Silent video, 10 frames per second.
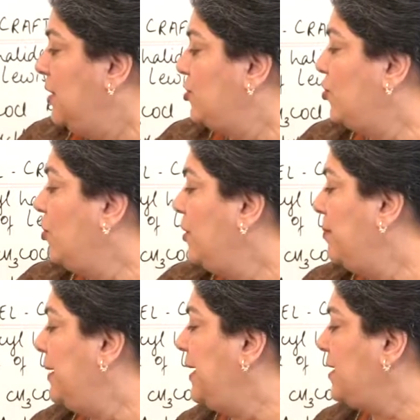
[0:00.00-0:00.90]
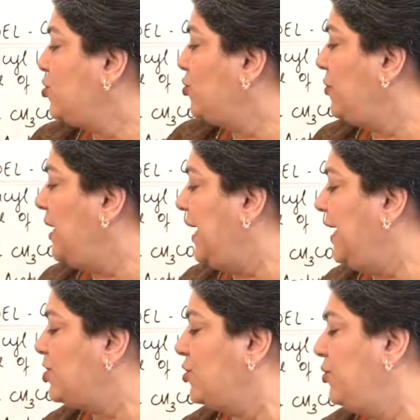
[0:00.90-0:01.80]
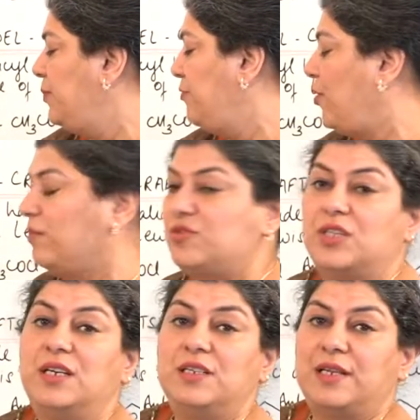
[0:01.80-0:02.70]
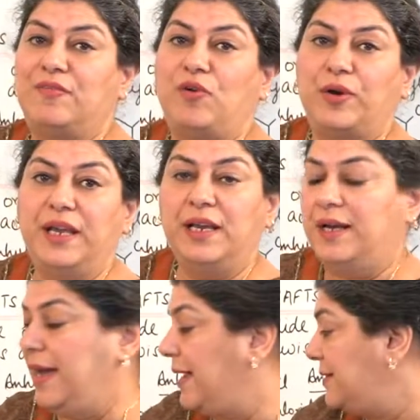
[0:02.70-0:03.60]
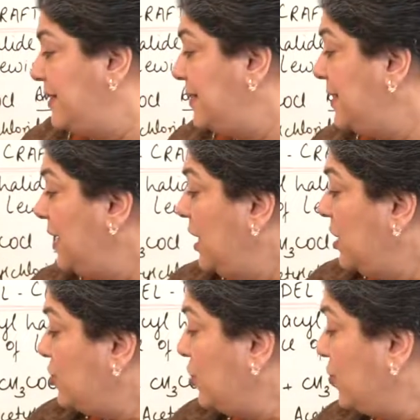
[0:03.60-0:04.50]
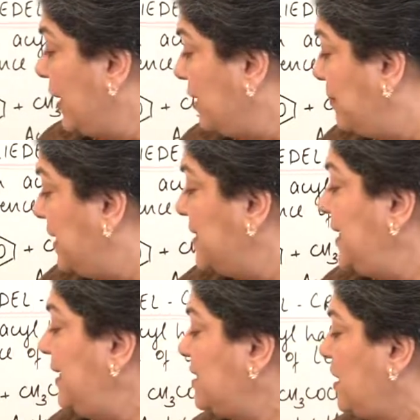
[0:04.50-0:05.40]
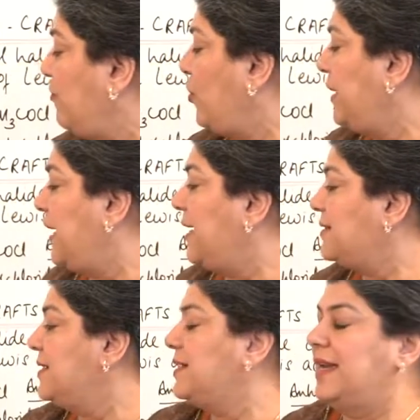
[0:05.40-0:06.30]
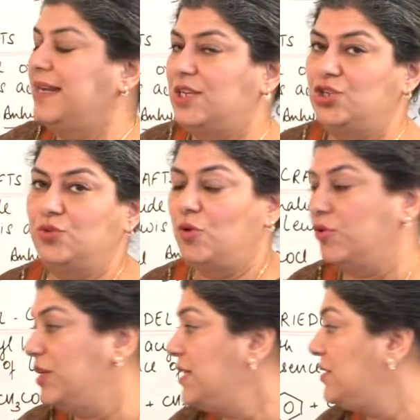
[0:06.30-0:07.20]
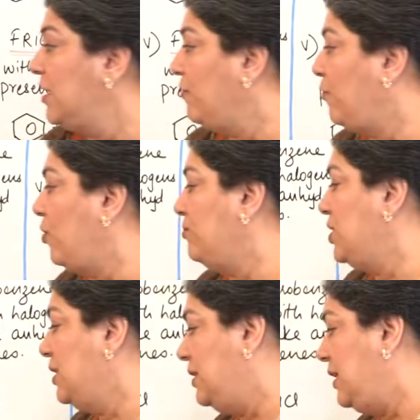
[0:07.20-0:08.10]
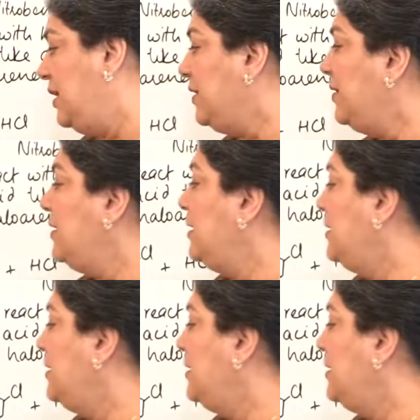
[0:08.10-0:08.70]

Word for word: So the SO3H group forms the sulfonic acid. So you get benzene sulfonic acid and H2O is formed. Here